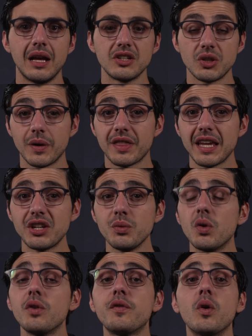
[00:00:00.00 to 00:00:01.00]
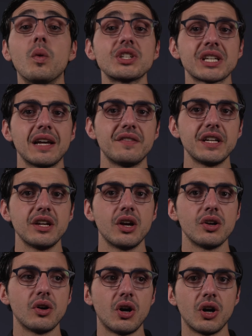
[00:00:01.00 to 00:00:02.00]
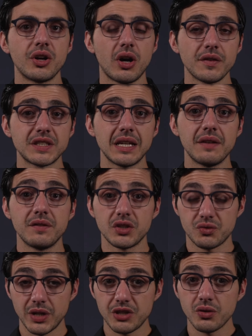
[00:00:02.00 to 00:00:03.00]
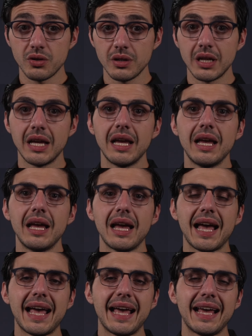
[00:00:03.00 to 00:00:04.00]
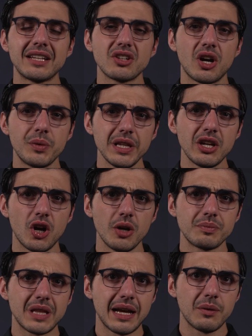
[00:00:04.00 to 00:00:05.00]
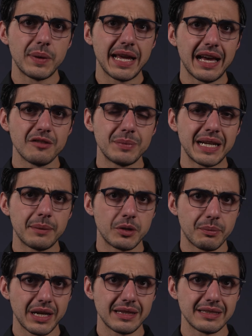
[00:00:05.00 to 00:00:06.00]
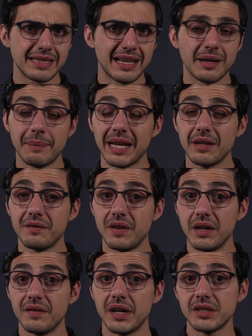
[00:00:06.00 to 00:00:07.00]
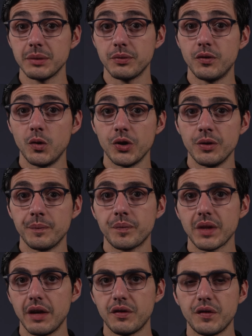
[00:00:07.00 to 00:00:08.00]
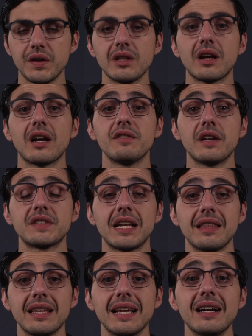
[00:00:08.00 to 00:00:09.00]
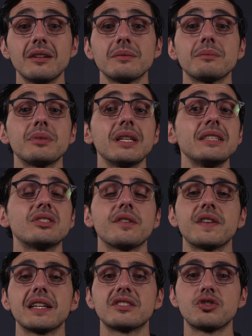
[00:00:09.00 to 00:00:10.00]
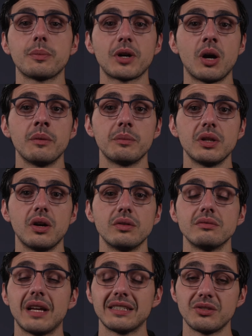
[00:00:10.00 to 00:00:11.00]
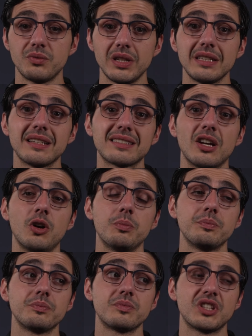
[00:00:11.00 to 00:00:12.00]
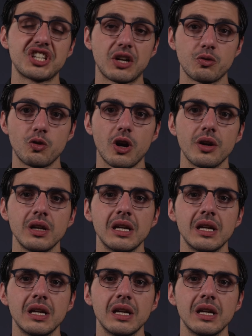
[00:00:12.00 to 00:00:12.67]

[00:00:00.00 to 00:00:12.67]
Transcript: So I want to thank you all for watching our video on offset versus redraw. And I really hope that we have been able to break this down and make it very, very simple for you. If you feel like I've left anything out, please don't forget to drop a comment below, as it really does help the channel grow.